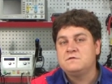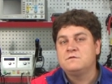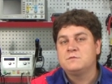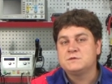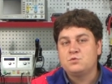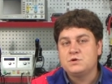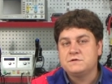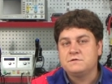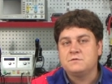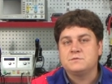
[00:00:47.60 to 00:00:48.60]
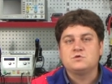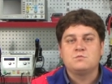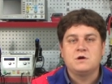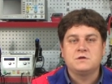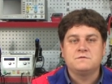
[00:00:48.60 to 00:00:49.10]
to the more effective
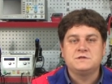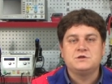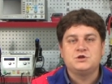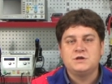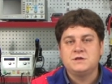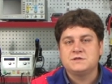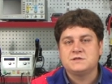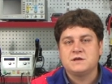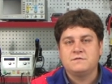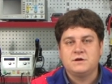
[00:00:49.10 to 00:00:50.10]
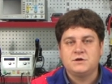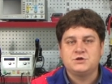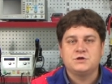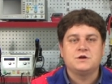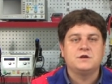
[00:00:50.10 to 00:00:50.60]
use of the total
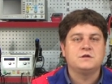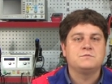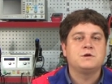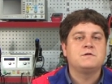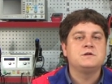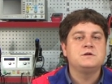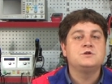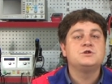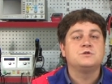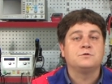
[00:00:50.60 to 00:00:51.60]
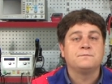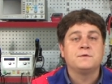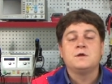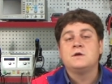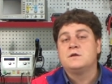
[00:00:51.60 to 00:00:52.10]
cross-section of the wire-forming
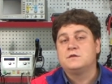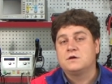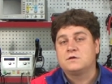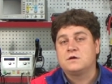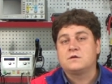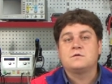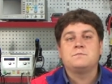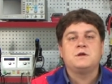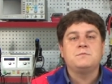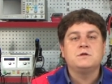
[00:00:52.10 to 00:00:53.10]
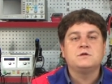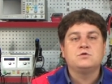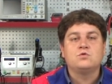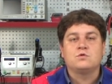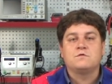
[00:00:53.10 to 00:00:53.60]
strands, as
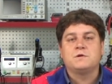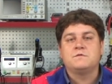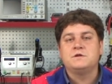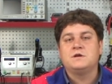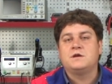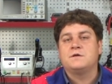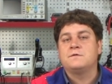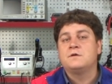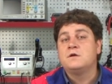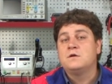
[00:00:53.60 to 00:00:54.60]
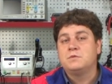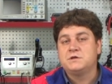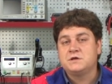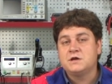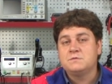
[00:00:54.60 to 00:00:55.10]
AC flows mainly on the
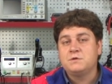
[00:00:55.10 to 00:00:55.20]
conductor